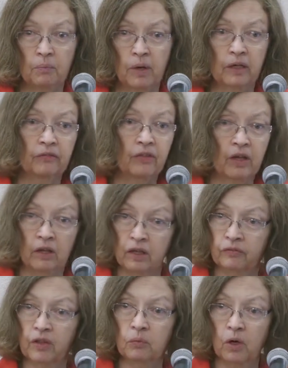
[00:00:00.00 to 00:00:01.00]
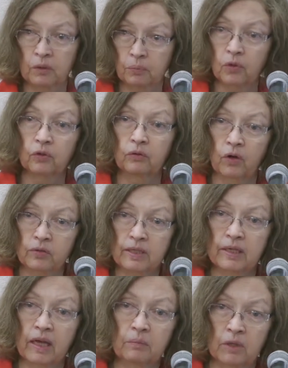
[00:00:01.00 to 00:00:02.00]
But if they want to pull their own
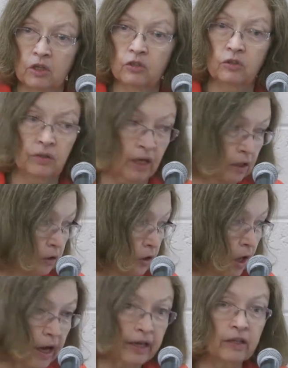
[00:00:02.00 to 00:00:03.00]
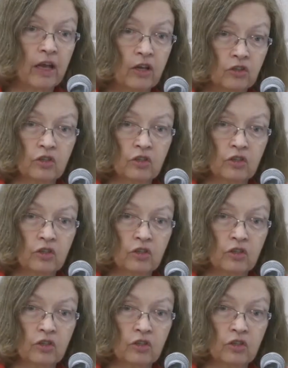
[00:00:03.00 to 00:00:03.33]
statement and do that online,